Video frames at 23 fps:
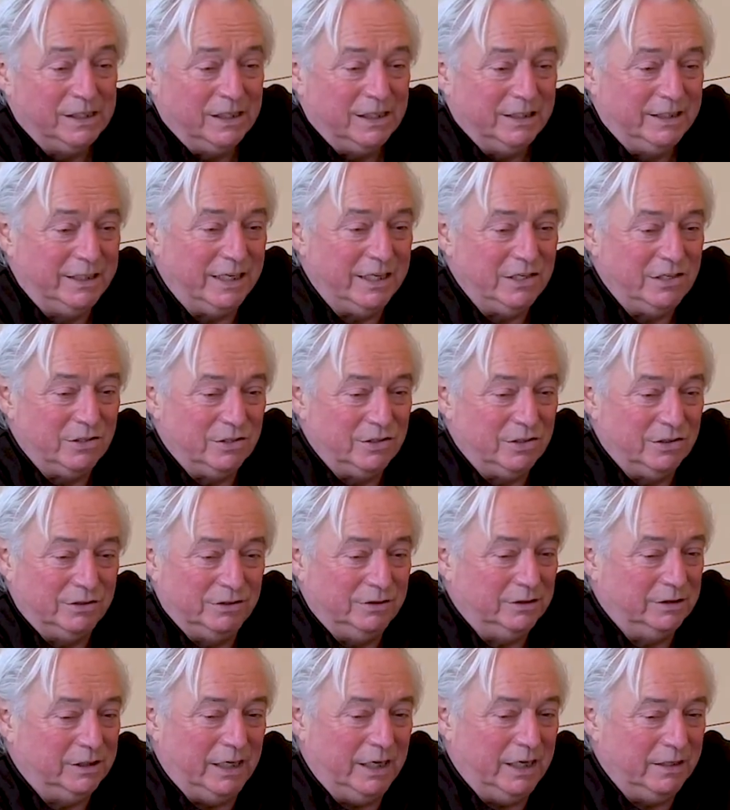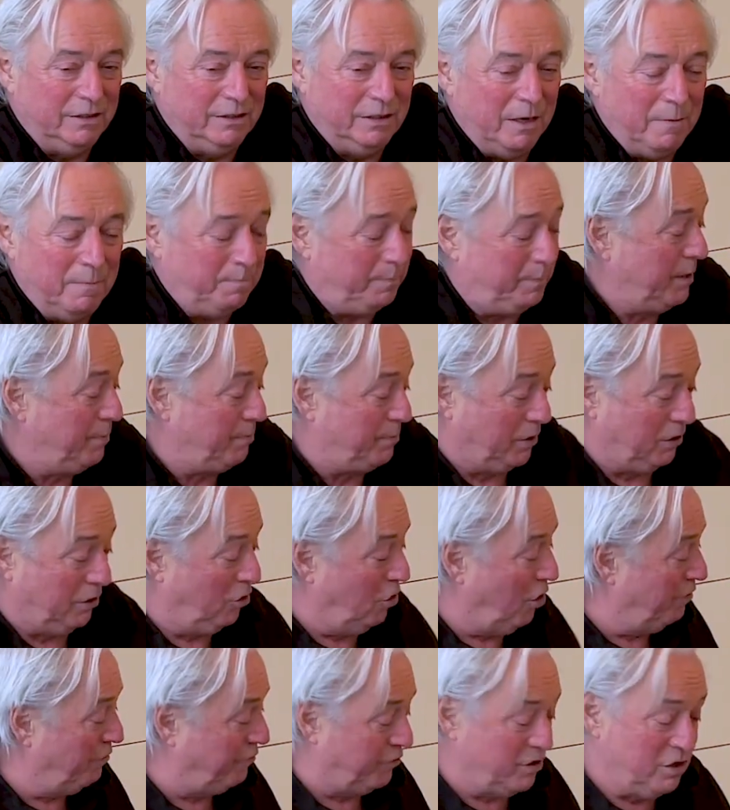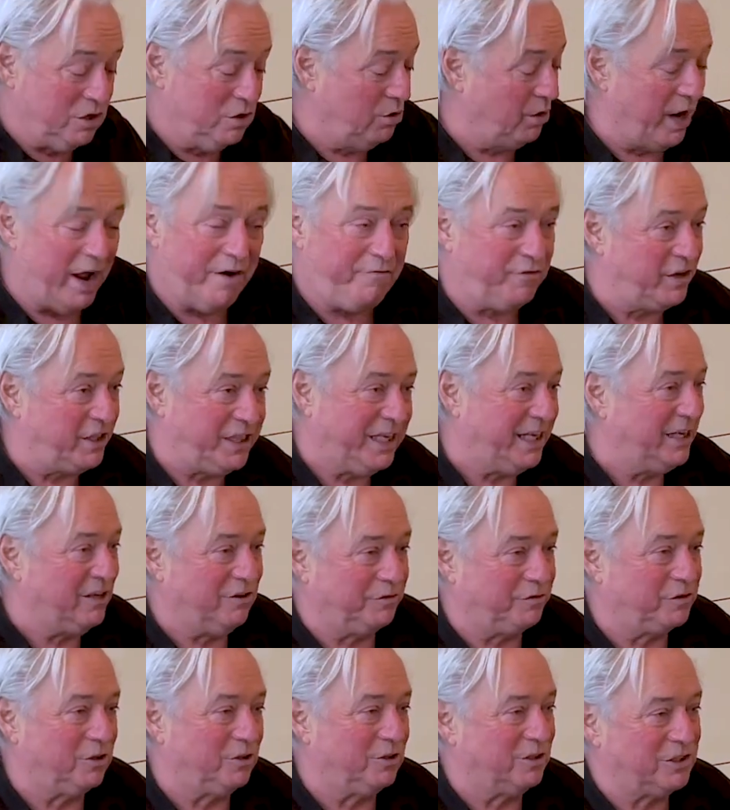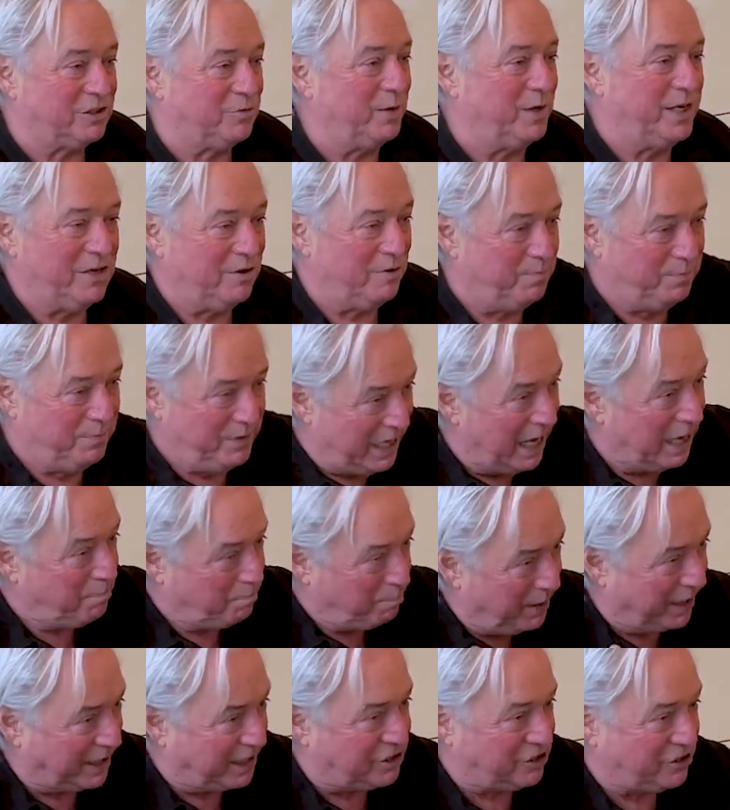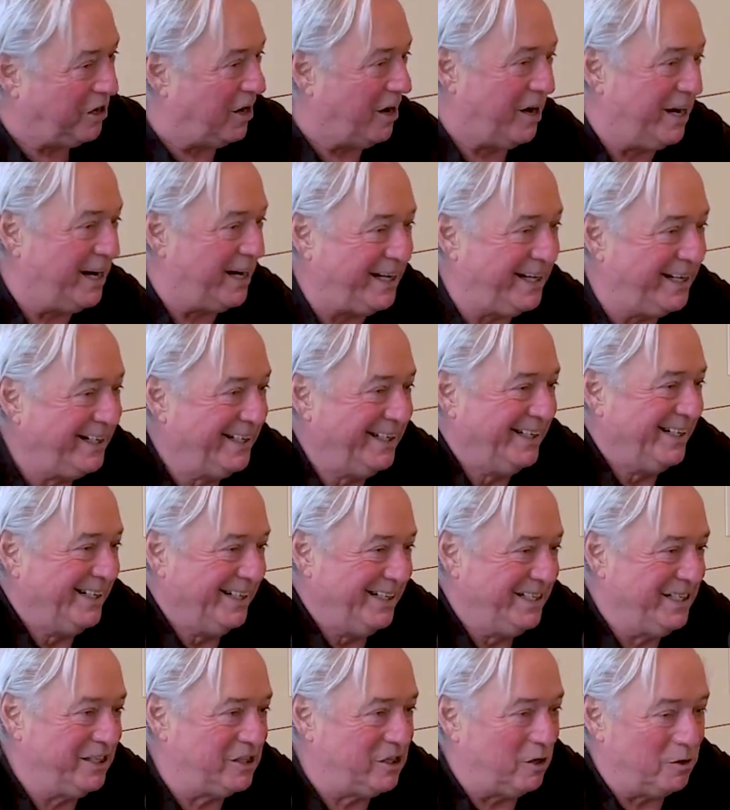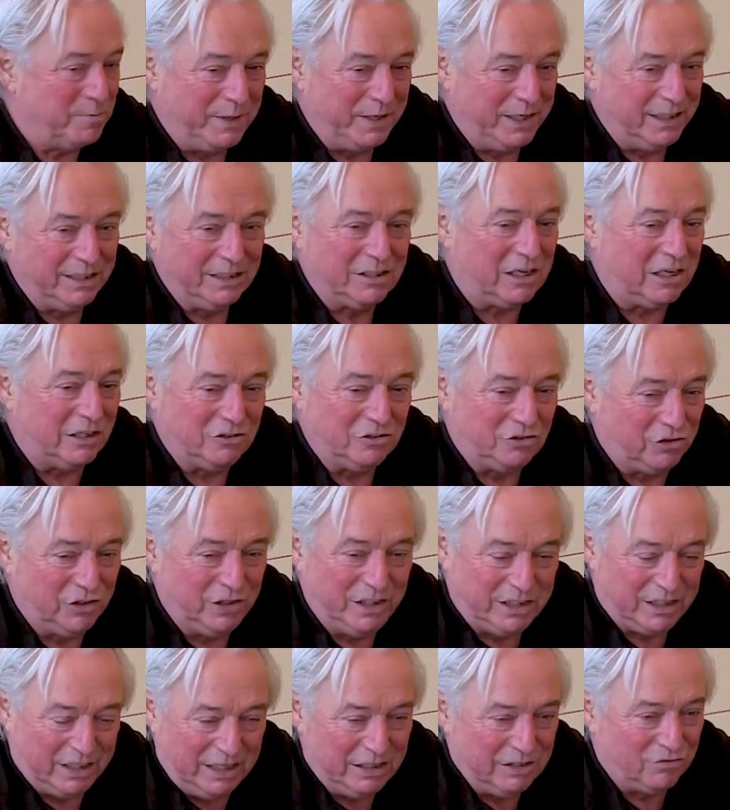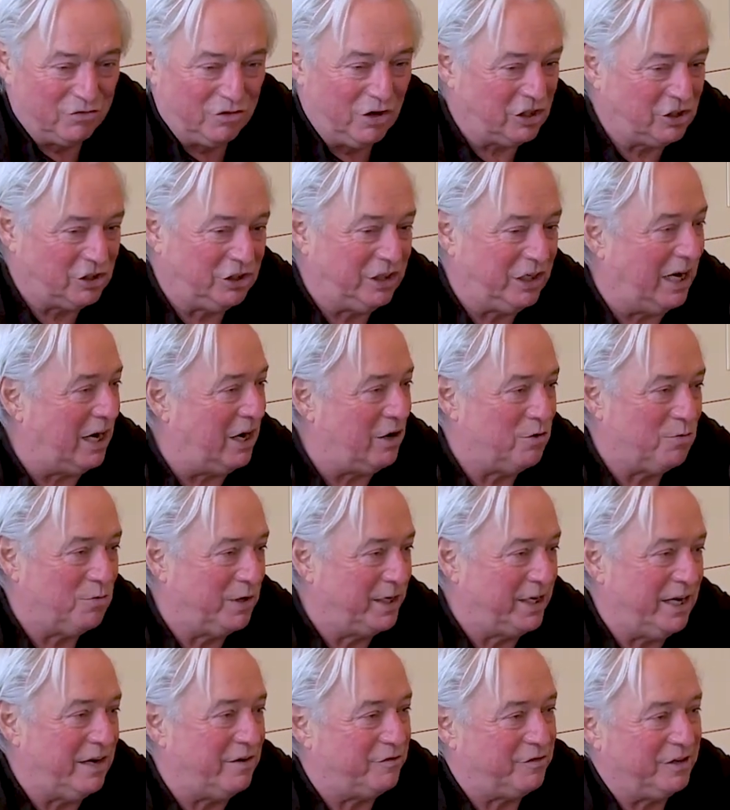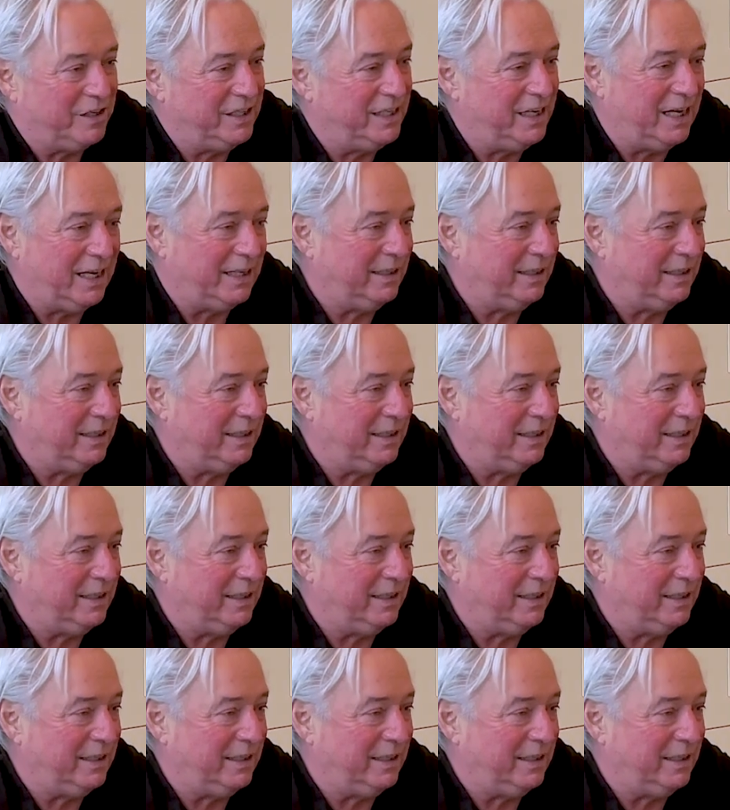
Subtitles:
then and people offer you everything. Of course, when you're that big star, you come in countries in Russia or whatever. Yeah,